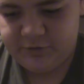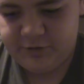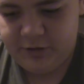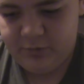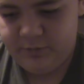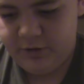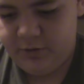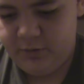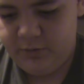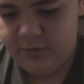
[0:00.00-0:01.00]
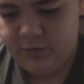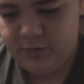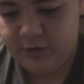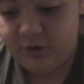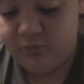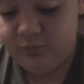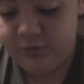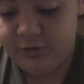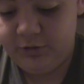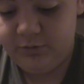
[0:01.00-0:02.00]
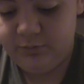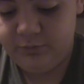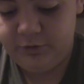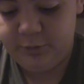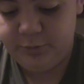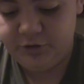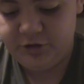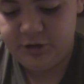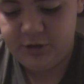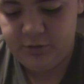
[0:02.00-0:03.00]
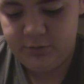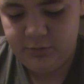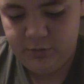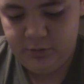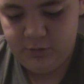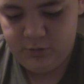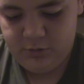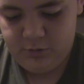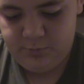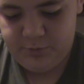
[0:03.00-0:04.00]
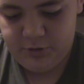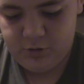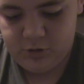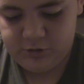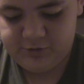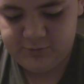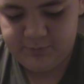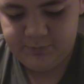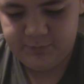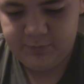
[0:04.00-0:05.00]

can help me out, I'd really, really appreciate it. Be awesome.